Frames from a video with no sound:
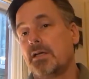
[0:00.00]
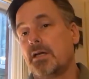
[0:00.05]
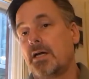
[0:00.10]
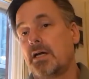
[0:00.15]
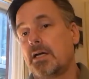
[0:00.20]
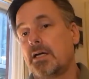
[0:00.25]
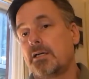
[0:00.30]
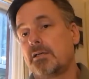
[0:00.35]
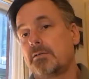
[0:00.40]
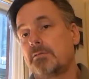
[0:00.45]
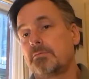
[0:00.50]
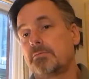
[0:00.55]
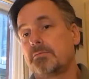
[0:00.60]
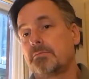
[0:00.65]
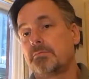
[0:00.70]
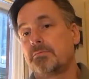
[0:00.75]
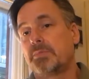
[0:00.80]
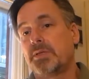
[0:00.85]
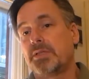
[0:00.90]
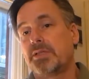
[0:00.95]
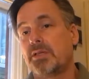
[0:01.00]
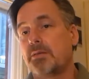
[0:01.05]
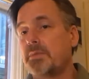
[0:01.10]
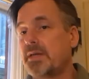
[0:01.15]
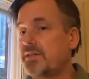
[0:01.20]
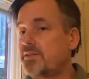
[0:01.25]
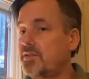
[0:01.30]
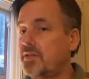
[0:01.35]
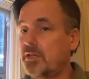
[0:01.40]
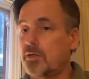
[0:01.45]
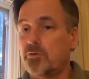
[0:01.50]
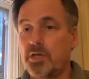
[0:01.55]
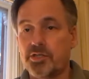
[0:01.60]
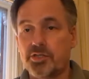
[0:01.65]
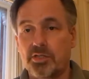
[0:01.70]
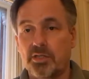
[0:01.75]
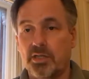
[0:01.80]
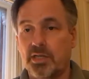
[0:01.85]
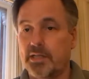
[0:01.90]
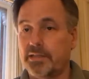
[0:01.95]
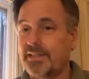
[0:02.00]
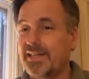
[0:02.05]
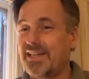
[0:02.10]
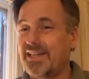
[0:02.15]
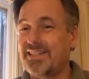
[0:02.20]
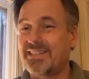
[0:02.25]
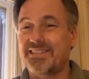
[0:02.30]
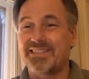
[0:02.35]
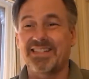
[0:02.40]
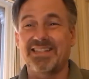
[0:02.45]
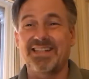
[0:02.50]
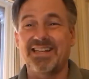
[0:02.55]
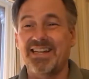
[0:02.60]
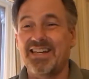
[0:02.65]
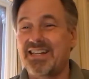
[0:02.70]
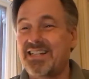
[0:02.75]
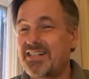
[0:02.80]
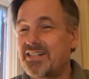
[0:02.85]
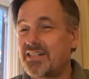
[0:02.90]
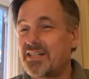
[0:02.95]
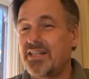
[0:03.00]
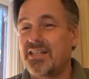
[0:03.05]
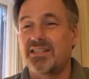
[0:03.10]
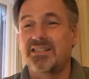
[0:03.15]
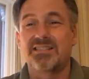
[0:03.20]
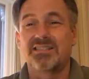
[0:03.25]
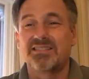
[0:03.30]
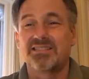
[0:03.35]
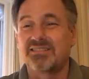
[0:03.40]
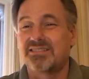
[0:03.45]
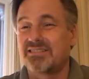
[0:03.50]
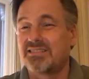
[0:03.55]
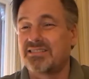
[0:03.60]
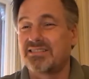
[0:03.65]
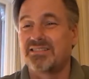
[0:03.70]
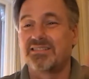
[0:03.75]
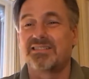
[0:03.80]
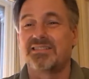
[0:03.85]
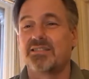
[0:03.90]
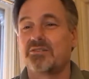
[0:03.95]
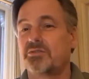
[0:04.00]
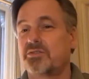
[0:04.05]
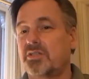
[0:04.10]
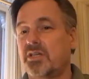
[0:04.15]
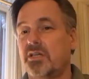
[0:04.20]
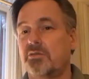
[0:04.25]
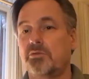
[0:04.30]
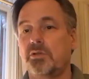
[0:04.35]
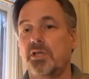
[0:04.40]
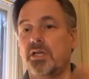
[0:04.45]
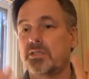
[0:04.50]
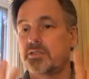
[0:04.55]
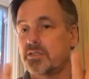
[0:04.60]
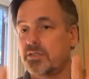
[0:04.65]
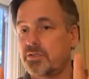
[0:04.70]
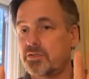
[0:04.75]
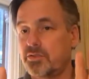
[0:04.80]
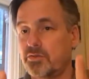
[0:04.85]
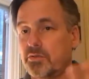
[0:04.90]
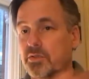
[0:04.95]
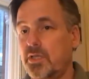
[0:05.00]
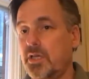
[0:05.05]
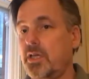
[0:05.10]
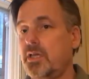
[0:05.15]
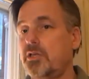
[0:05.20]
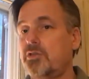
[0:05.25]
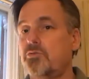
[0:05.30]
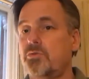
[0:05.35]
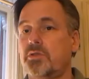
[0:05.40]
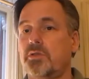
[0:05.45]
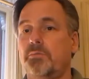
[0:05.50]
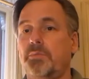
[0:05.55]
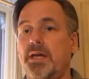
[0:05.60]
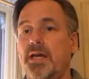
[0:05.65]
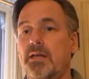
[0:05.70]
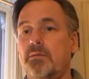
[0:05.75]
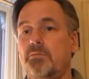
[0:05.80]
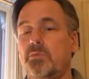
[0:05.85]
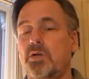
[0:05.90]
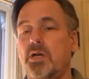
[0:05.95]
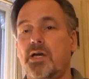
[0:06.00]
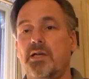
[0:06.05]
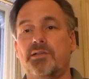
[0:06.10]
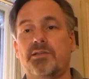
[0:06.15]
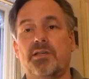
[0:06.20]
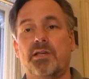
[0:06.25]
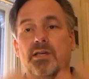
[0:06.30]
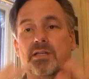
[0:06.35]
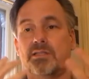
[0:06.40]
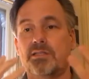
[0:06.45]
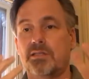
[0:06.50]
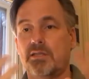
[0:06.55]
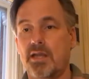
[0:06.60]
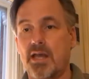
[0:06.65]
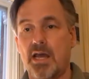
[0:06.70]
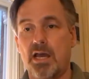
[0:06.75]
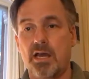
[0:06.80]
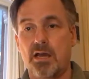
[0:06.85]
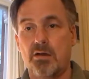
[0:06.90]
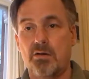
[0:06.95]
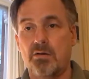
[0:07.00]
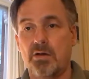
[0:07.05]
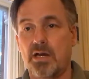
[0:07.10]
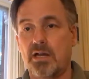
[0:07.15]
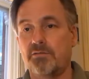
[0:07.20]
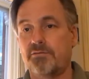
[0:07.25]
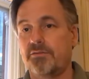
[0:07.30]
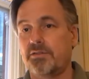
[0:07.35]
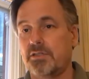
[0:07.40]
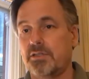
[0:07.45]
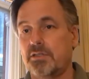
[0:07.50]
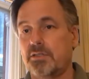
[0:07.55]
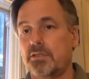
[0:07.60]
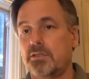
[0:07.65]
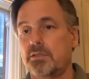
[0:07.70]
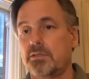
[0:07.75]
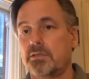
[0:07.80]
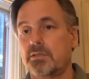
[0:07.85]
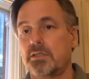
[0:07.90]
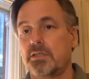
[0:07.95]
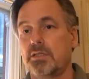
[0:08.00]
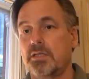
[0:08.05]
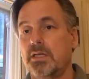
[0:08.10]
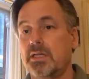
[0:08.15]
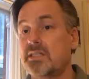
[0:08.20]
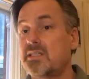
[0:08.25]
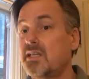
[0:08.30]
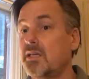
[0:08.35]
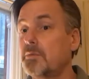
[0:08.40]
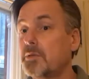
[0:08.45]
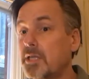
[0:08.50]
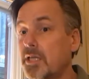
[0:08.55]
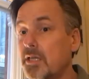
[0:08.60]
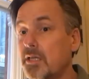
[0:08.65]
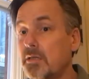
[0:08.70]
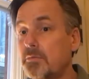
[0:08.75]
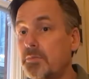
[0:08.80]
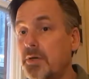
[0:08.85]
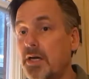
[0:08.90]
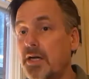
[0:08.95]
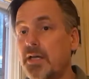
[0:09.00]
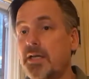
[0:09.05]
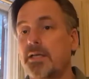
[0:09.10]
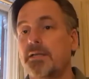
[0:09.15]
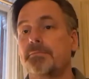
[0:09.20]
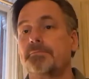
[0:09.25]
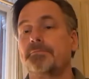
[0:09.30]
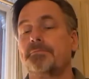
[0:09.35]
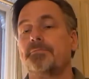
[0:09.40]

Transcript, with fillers: Um, but they may see a question like that and it's like, ah, I was kind of reluctant to engage with the patent process. Now I feel intimidated by it.